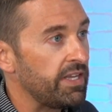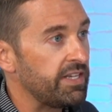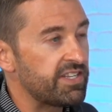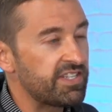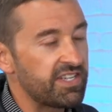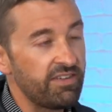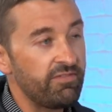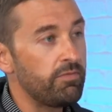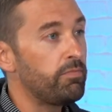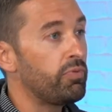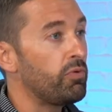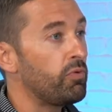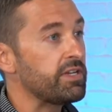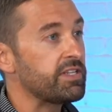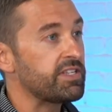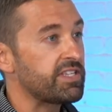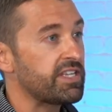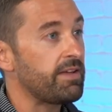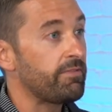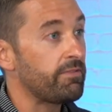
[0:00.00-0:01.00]
it's
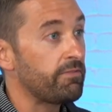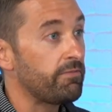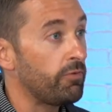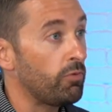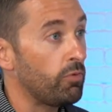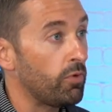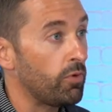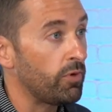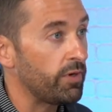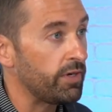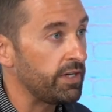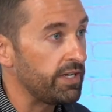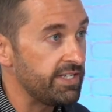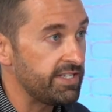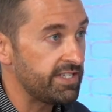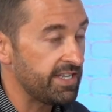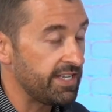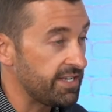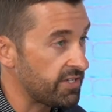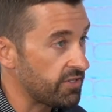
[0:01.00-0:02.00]
7.74
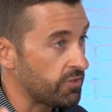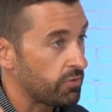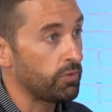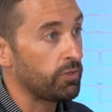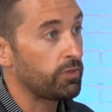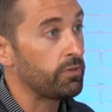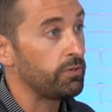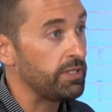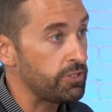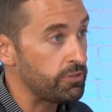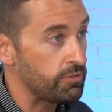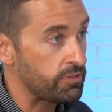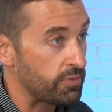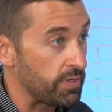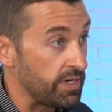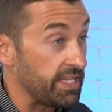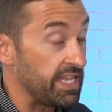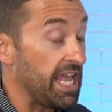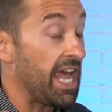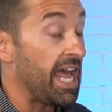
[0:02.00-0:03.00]
is the historical interest
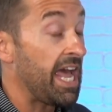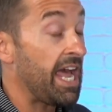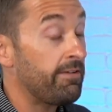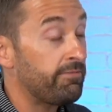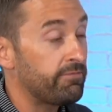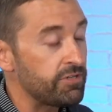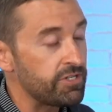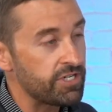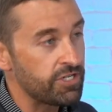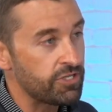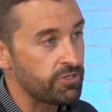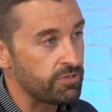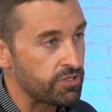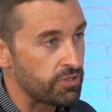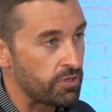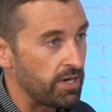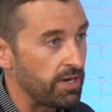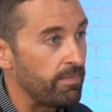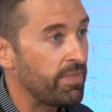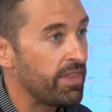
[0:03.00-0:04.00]
rate, the average
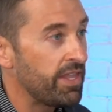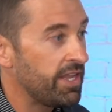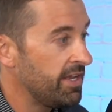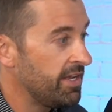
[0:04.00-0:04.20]
interest rate.